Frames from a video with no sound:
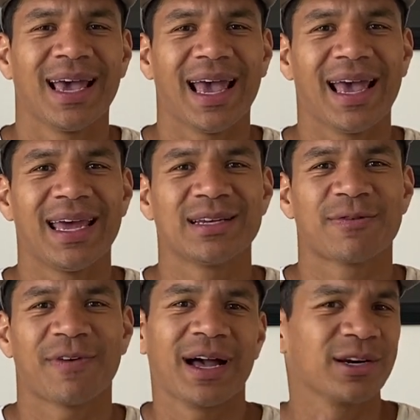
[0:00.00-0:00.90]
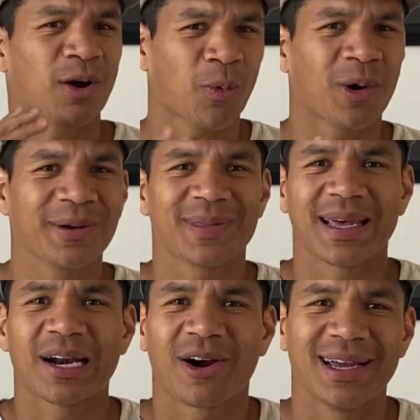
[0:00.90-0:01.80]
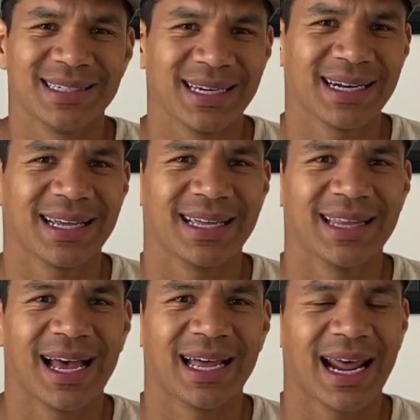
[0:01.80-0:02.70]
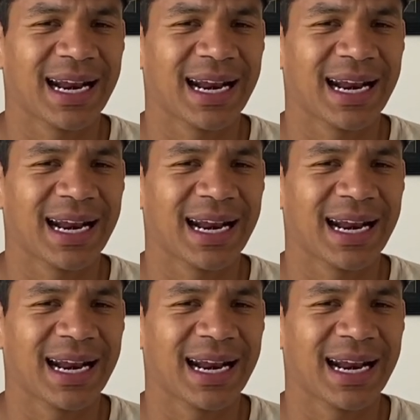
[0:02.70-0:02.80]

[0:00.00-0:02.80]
and find our worth and our identity in that.